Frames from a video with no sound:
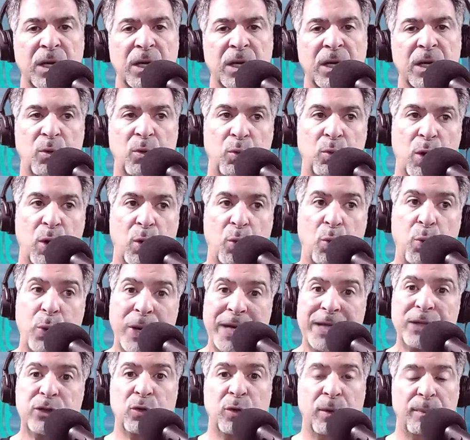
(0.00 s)
What
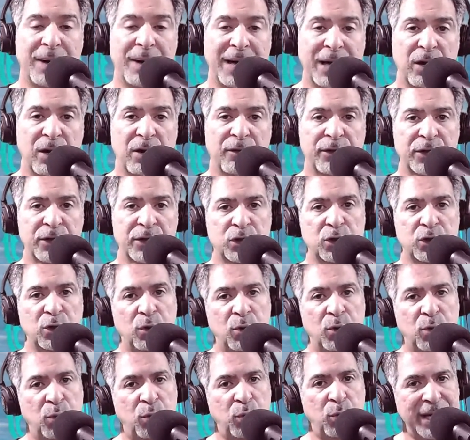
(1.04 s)
we do in my office,
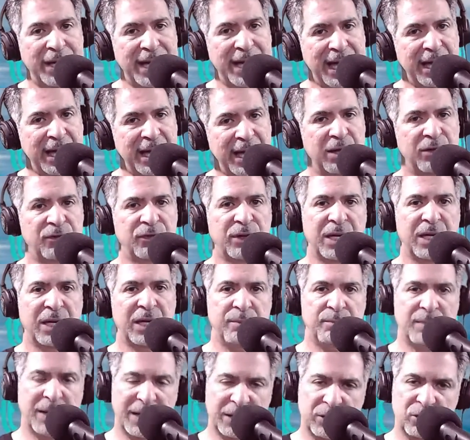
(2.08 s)
we have a
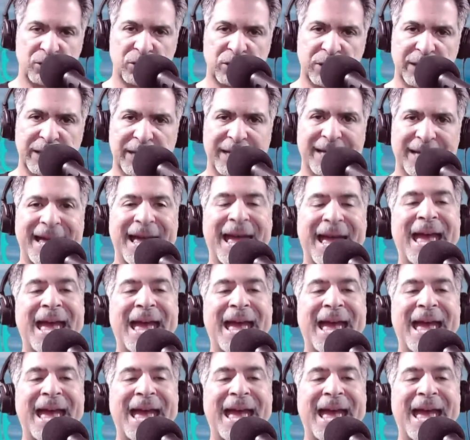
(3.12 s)
medical clinic